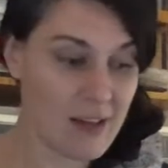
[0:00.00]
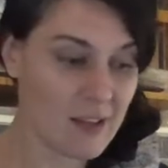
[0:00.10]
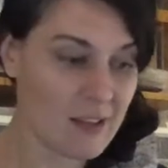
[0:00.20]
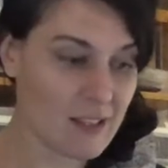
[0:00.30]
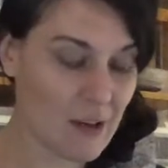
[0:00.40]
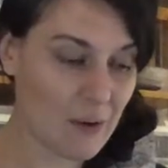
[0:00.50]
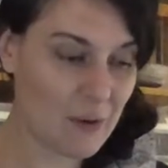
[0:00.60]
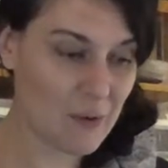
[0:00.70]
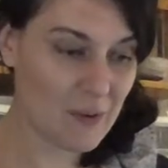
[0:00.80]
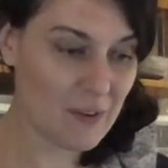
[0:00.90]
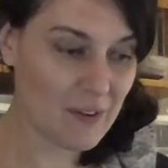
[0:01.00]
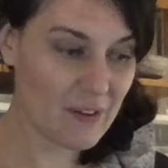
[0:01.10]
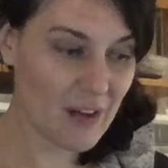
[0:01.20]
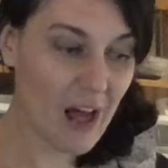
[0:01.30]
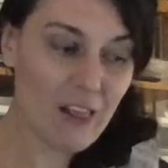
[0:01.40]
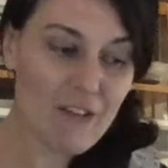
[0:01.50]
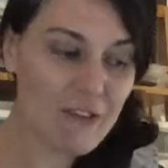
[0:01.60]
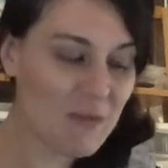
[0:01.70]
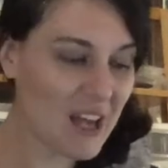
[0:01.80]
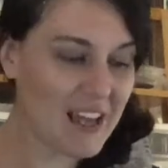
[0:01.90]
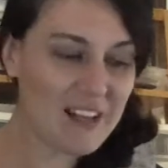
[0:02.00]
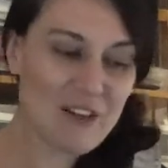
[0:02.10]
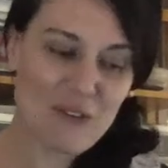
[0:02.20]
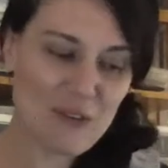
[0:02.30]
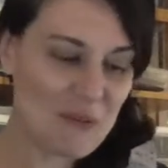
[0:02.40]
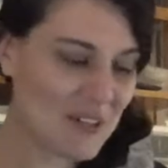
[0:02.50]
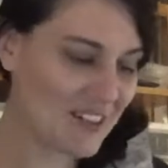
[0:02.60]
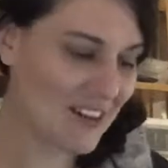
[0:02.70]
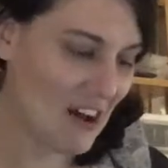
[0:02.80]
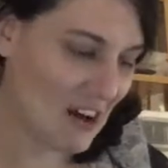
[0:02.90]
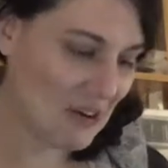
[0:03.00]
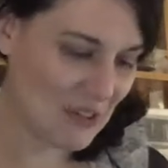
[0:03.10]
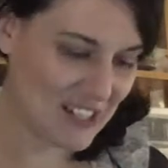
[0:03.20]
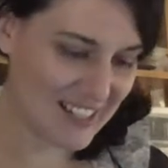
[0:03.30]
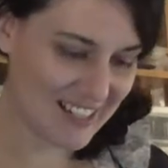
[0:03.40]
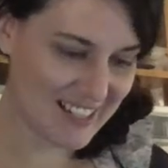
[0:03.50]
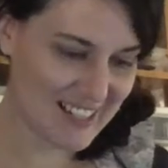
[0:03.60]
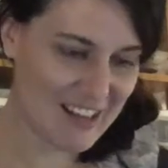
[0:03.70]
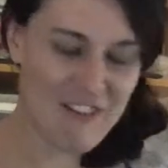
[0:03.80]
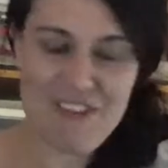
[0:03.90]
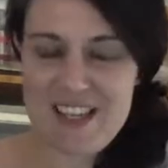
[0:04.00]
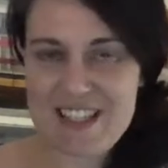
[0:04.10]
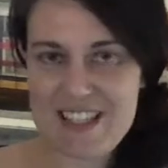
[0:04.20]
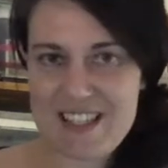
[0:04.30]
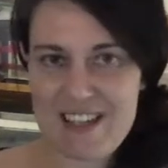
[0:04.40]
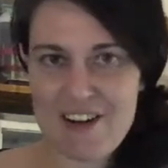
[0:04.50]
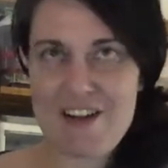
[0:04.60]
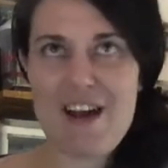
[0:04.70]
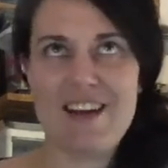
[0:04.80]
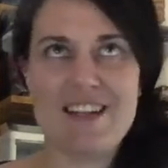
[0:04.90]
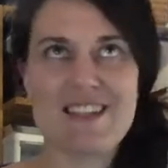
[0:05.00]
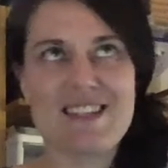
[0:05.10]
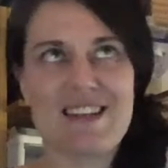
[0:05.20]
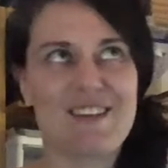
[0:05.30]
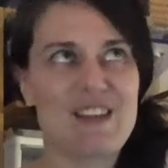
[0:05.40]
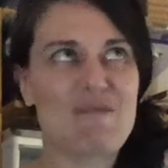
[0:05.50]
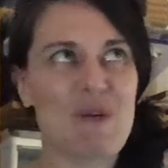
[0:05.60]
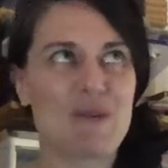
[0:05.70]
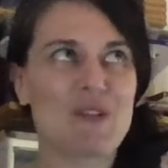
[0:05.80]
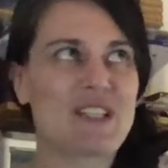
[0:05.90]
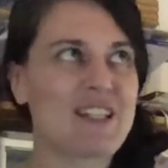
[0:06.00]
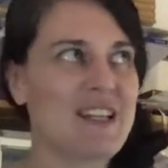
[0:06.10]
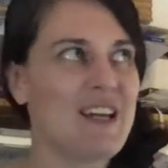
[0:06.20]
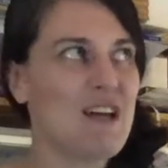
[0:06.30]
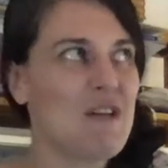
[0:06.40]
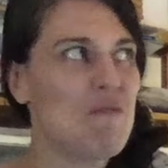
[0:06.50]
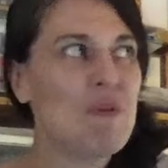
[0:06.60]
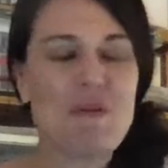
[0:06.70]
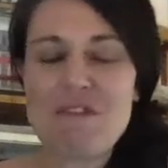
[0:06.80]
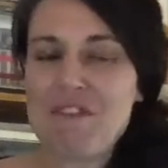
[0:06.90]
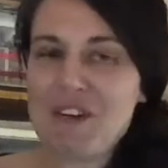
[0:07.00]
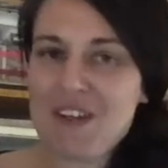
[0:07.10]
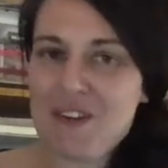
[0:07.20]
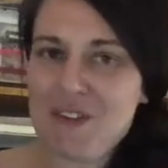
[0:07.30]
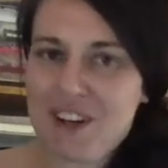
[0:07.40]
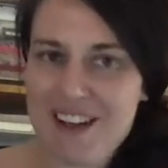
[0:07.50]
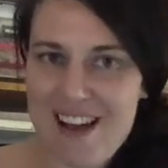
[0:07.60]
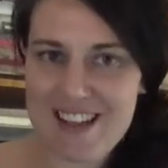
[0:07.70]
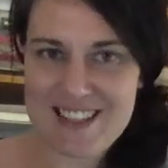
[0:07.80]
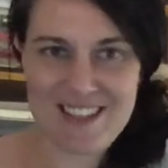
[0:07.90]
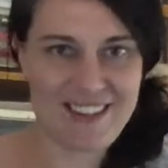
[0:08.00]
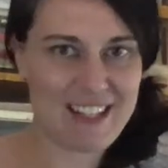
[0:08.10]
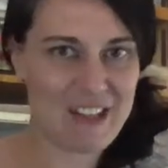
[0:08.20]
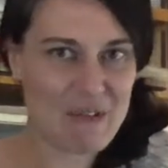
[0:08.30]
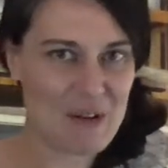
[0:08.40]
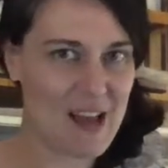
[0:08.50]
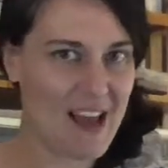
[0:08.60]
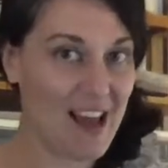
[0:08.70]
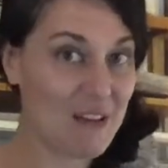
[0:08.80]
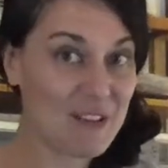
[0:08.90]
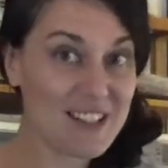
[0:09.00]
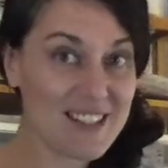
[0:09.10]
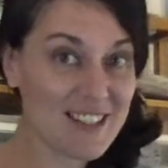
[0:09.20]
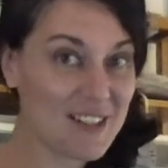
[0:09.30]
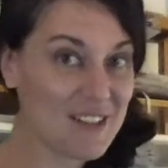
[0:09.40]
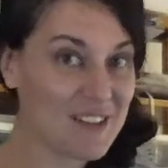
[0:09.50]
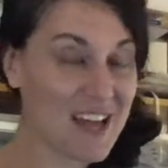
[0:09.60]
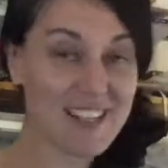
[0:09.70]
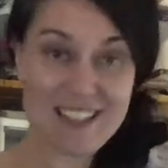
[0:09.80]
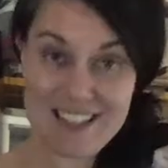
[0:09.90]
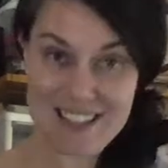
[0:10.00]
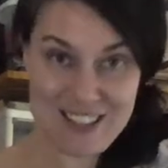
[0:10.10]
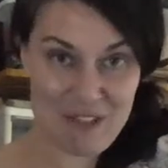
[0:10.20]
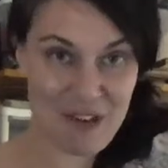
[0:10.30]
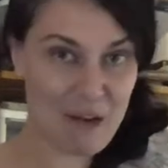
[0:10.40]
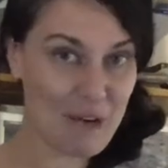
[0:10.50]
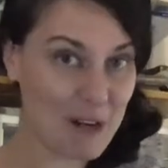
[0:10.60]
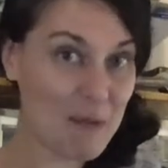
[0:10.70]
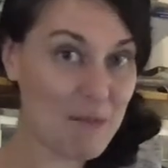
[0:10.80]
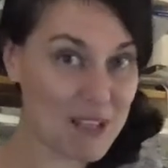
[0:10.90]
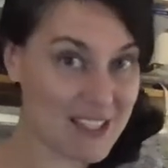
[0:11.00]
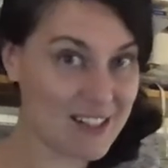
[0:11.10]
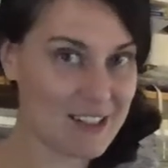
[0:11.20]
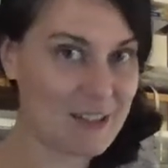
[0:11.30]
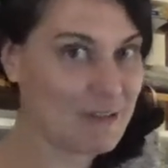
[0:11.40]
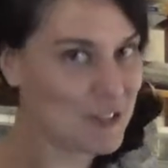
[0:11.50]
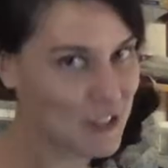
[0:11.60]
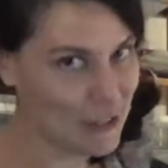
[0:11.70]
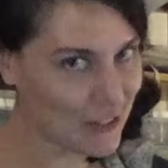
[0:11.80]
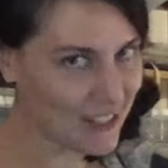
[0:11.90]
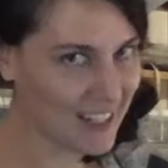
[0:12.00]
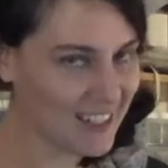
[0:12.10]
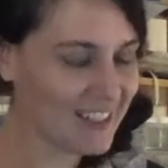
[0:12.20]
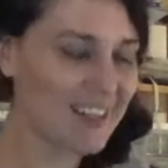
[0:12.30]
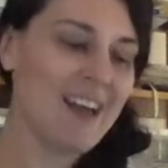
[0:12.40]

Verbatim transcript: So all of them kind of go through weird, awkward phases that are not necessarily the most beautiful or not necessarily what I would consider ideal to what I wanted my piece to, to look like.